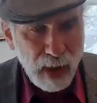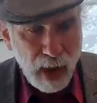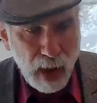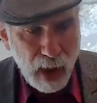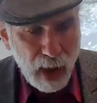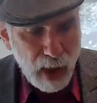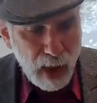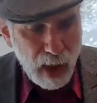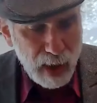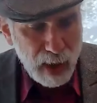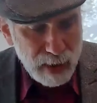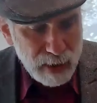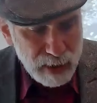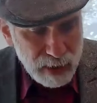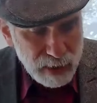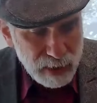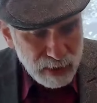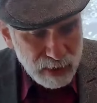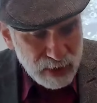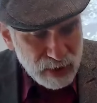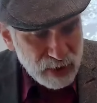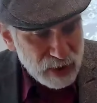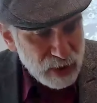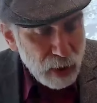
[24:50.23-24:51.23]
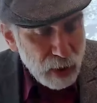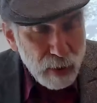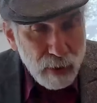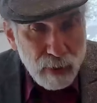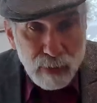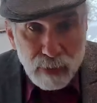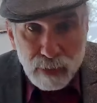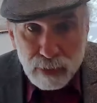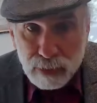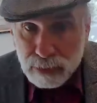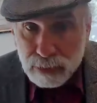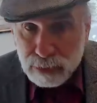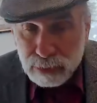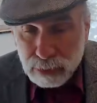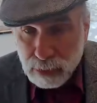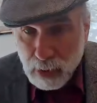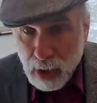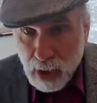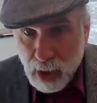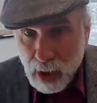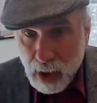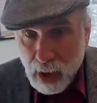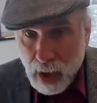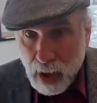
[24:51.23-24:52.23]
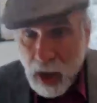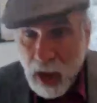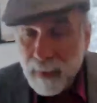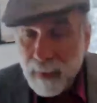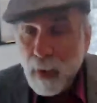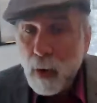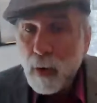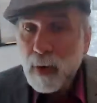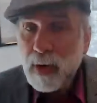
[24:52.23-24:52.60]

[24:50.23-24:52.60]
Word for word: And so I'm